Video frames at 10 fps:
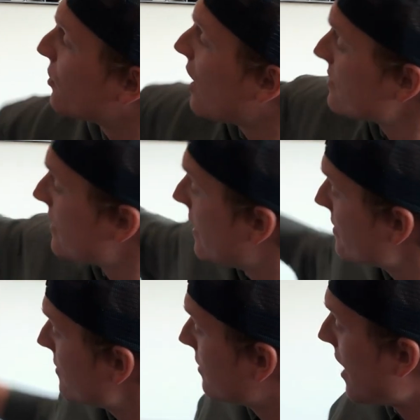
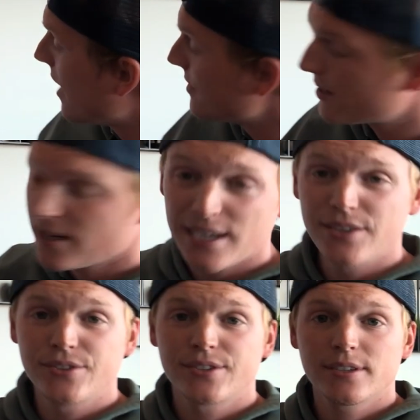process, guys,
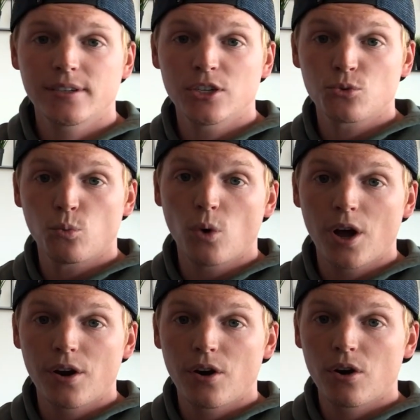is
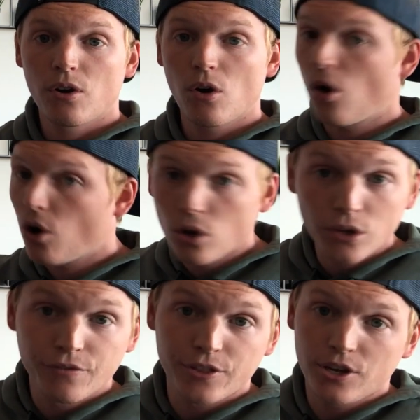what
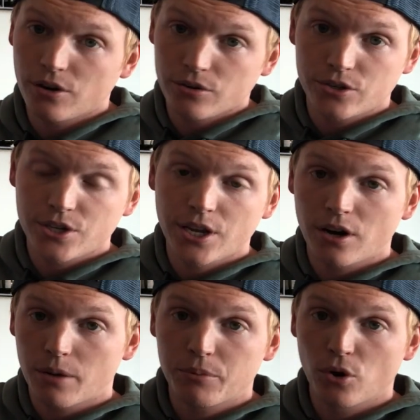all of the owners in
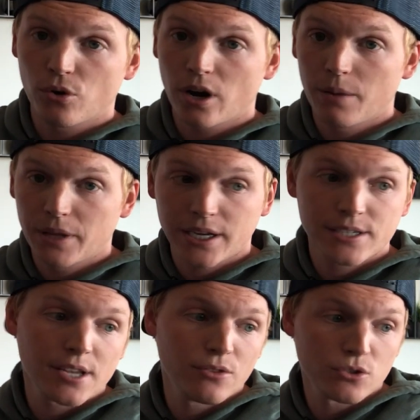our program, like I
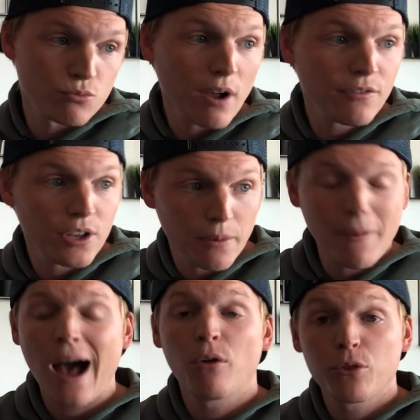said, there's roughly
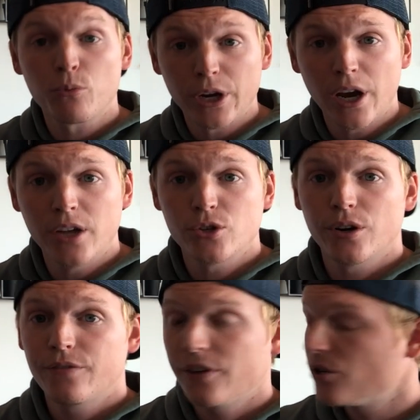about
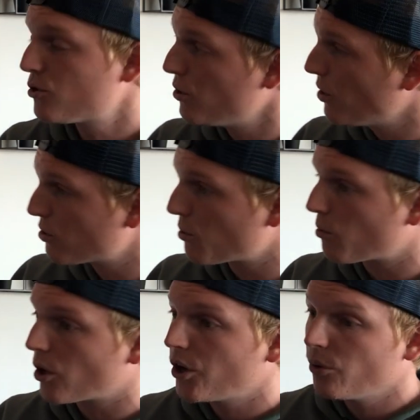300 fitness studios we're
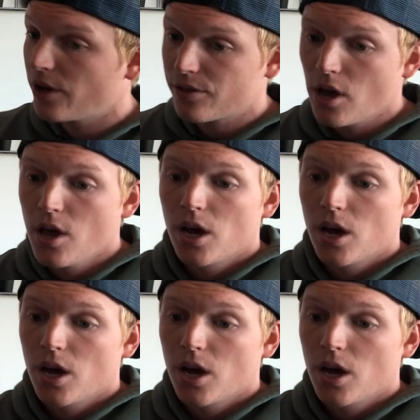working with.